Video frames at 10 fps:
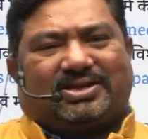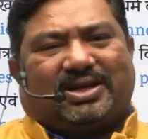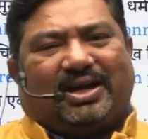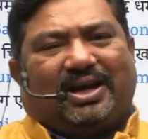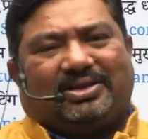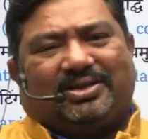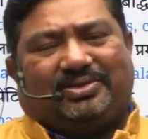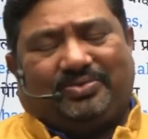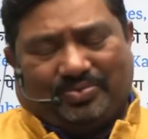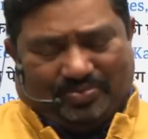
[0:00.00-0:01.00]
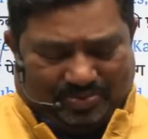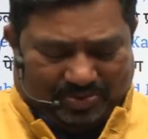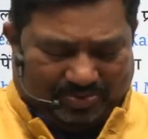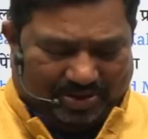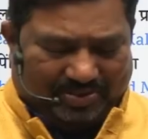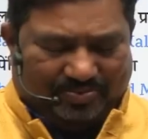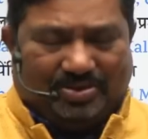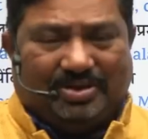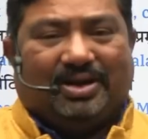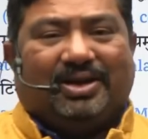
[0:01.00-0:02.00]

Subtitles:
we